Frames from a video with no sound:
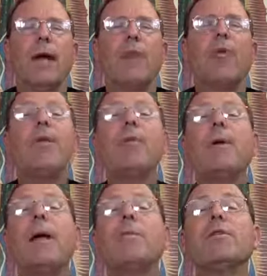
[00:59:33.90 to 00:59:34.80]
And we will
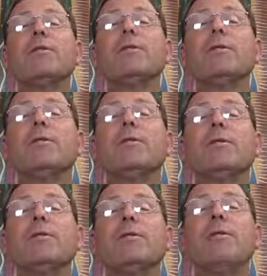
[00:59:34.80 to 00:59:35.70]
be able
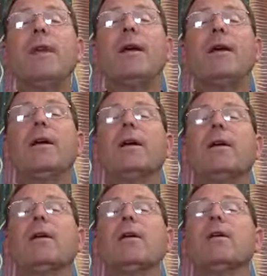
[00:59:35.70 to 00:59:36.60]
to be
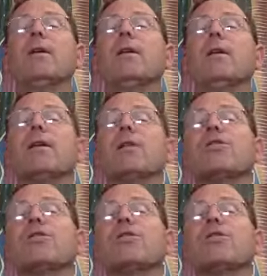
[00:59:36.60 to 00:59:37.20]
the